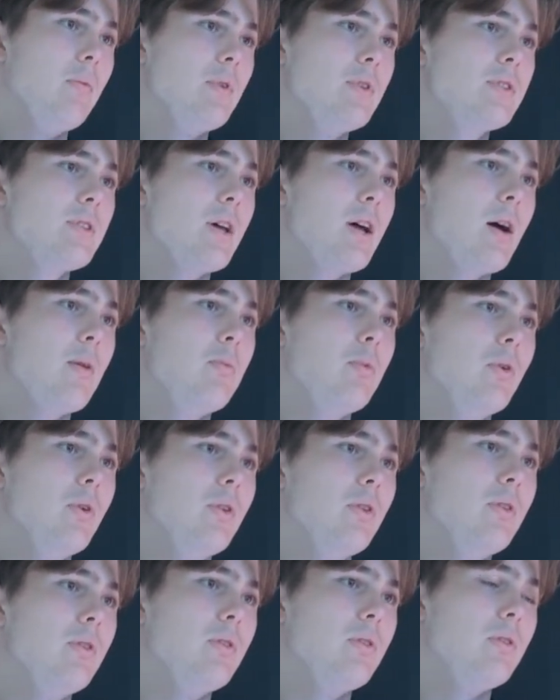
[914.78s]
say I put
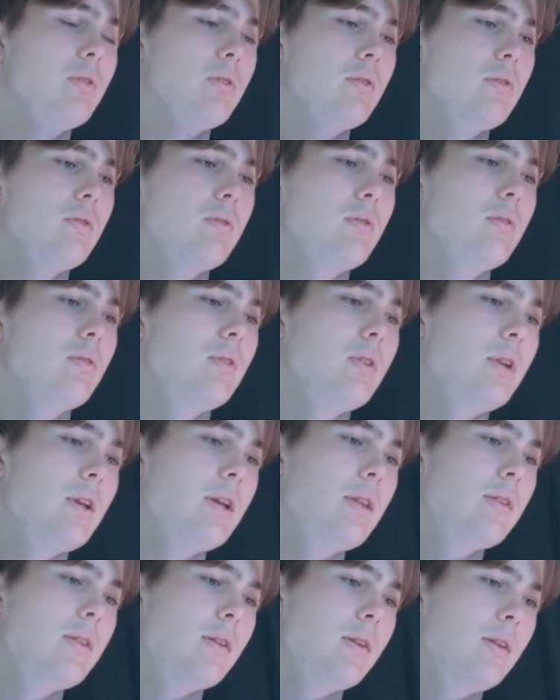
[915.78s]

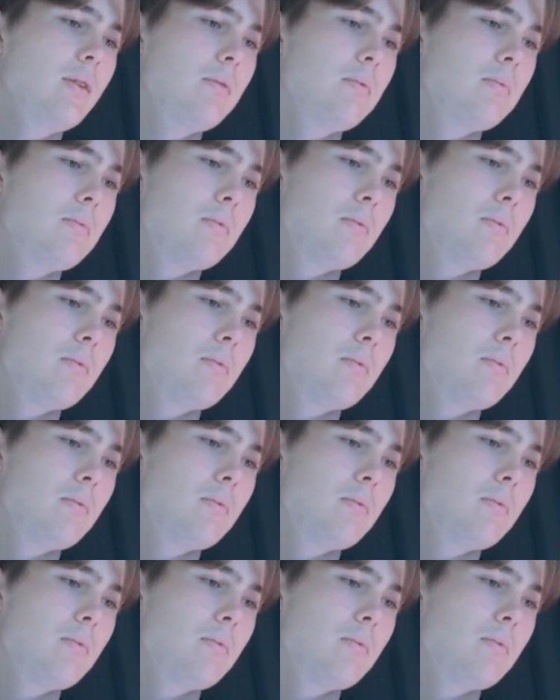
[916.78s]
ethene,